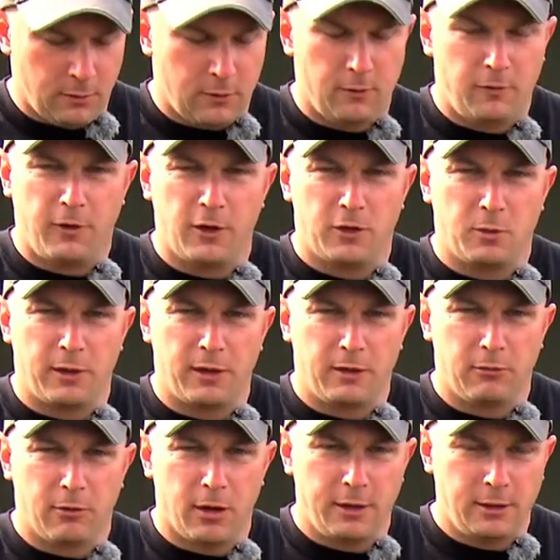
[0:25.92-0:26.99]
The first one in
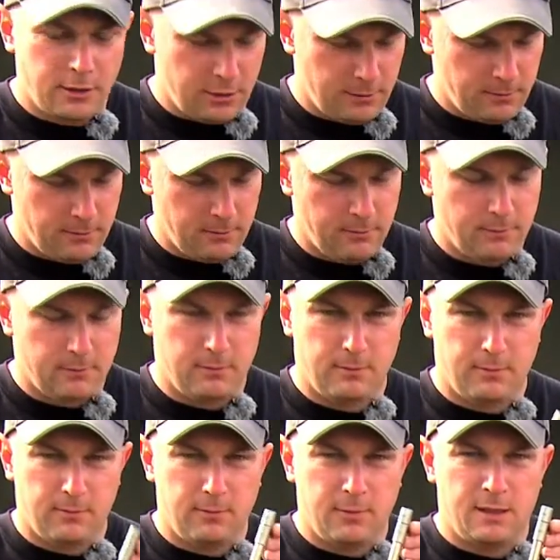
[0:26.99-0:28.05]
the range
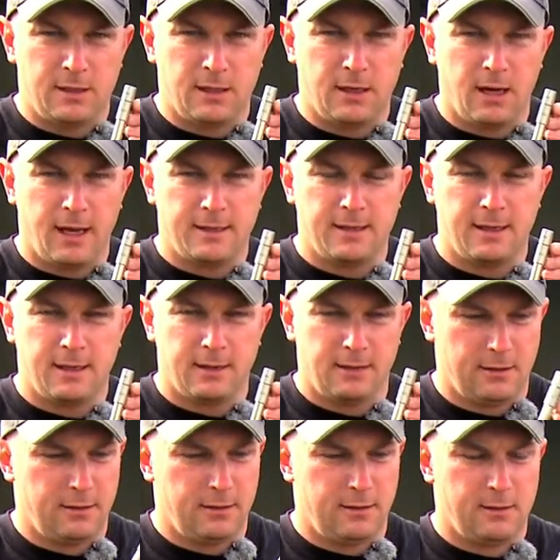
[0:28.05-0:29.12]
is the classic
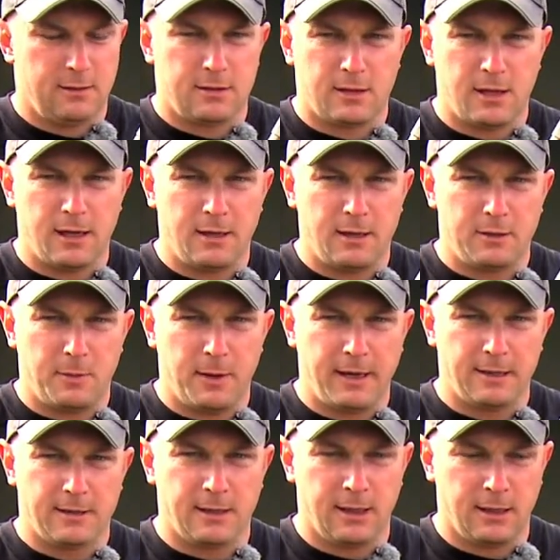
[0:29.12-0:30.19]
stainless
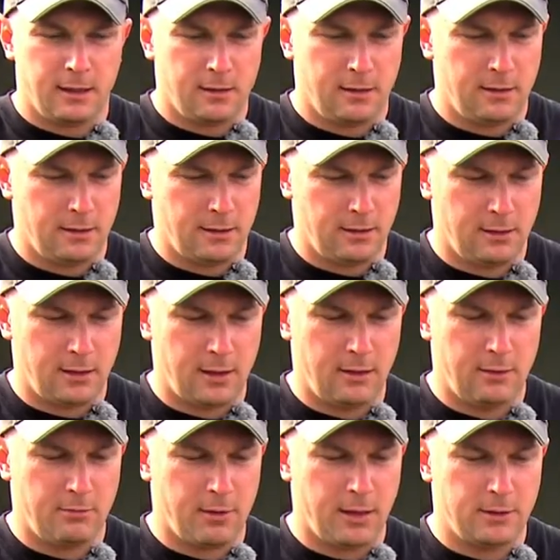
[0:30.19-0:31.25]
Bankstick.
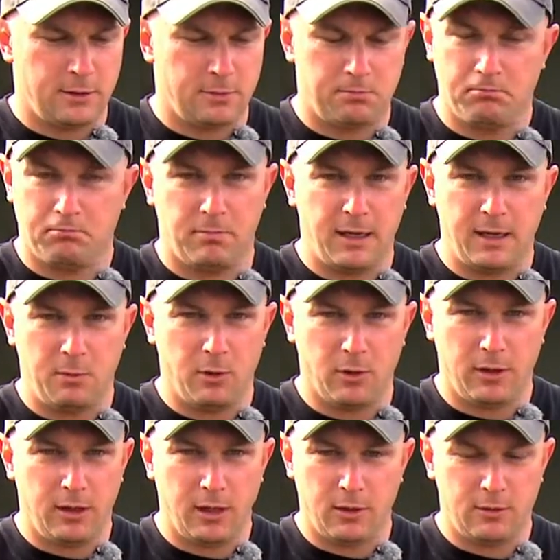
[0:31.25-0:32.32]
Now, as
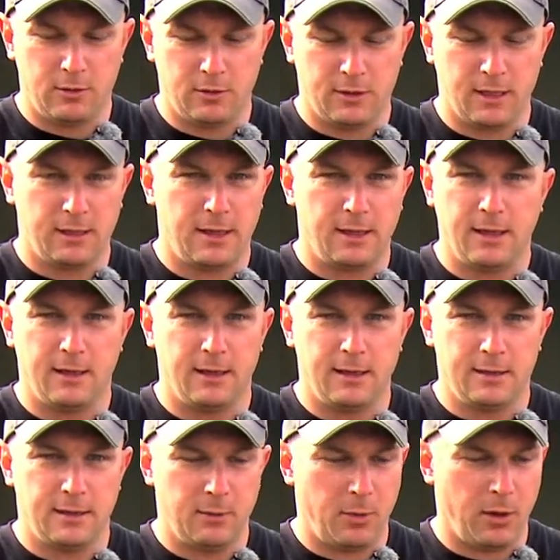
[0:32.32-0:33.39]
anybody knows who's had any of
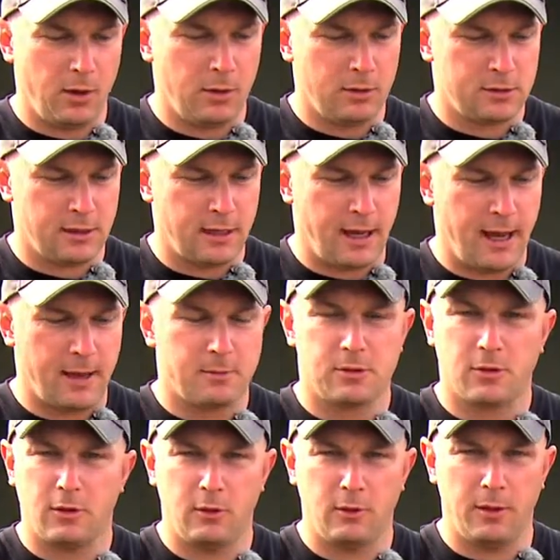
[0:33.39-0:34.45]
these in the past, they're
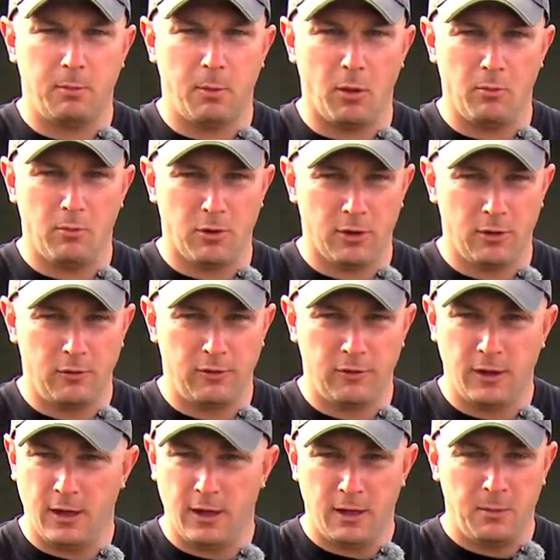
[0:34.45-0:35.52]
absolutely bomb proof,
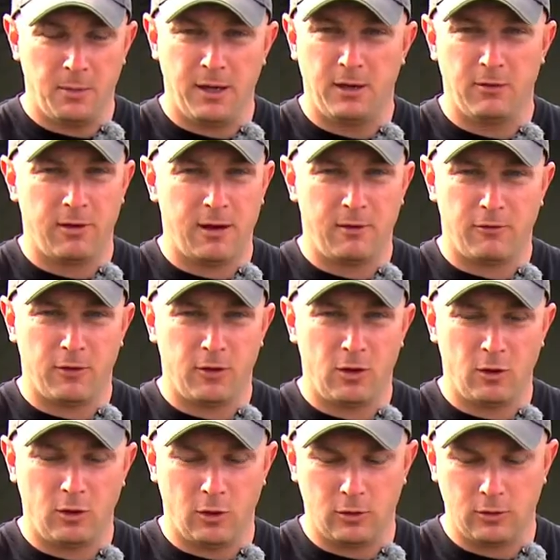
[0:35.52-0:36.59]
been around for a
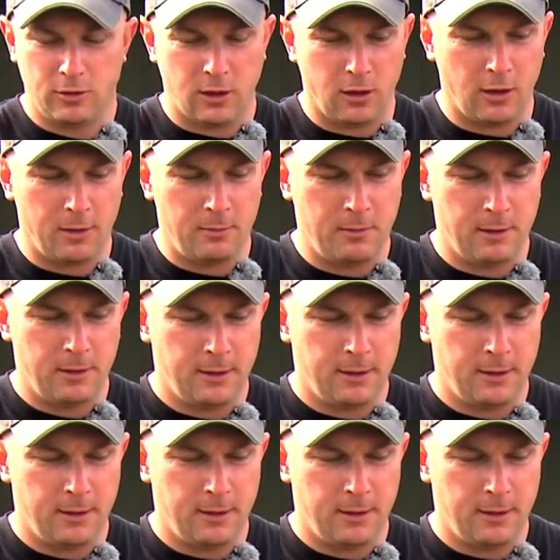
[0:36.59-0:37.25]
long time.